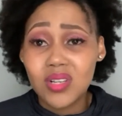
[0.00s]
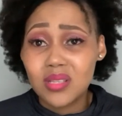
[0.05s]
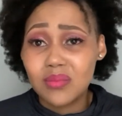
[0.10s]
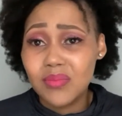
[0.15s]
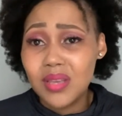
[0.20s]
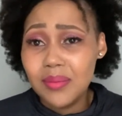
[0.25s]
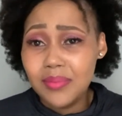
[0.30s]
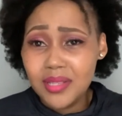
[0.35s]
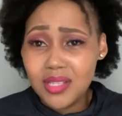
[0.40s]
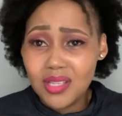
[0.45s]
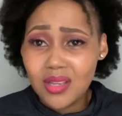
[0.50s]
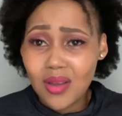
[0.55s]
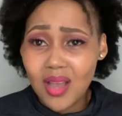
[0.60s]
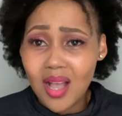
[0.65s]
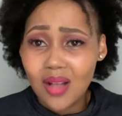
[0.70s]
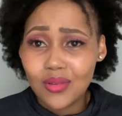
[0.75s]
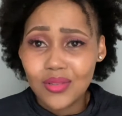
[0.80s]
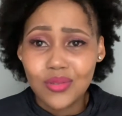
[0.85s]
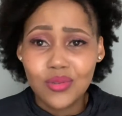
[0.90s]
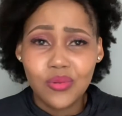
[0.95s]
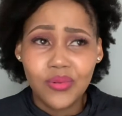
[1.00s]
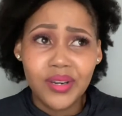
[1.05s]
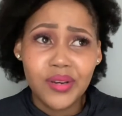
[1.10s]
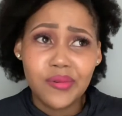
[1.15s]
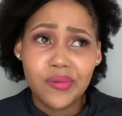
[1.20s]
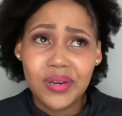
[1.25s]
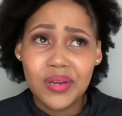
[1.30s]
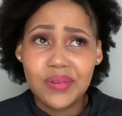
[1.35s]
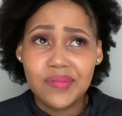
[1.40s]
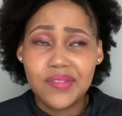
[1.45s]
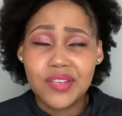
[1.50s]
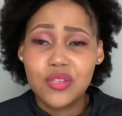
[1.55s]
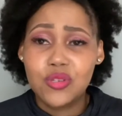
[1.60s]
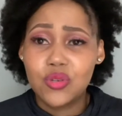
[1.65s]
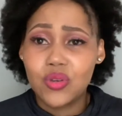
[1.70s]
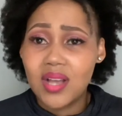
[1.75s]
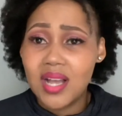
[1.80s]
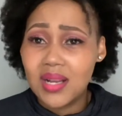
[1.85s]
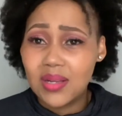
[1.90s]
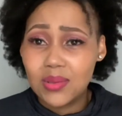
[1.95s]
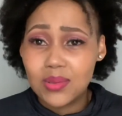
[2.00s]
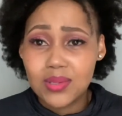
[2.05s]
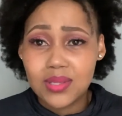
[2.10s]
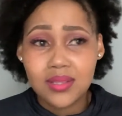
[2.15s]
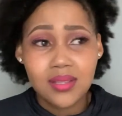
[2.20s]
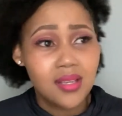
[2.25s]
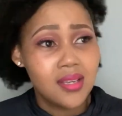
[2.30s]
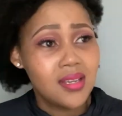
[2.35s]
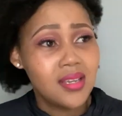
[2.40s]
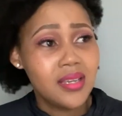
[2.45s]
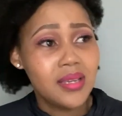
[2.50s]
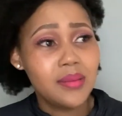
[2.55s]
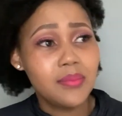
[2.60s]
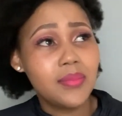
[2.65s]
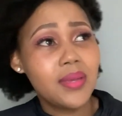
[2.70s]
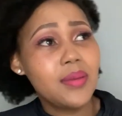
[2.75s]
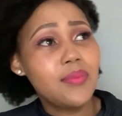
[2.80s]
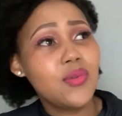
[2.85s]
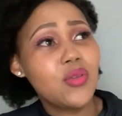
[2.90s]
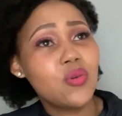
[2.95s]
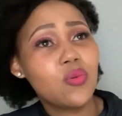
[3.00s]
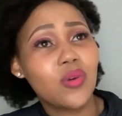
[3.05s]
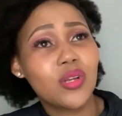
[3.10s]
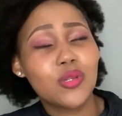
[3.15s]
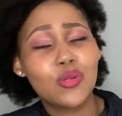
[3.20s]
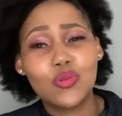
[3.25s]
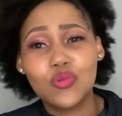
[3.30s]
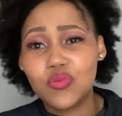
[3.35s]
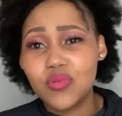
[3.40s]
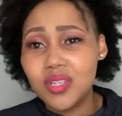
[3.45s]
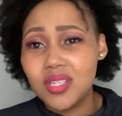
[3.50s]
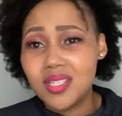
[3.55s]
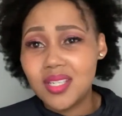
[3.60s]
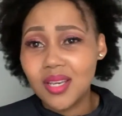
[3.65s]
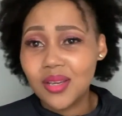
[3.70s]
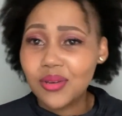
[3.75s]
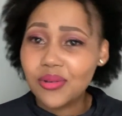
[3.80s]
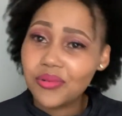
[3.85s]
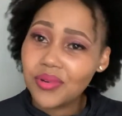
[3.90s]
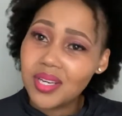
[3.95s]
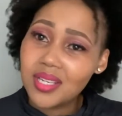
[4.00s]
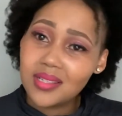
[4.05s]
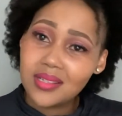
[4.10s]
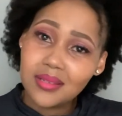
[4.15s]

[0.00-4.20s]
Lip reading: Maybe it's a house, you want to renovate your house. Maybe you want to redecorate.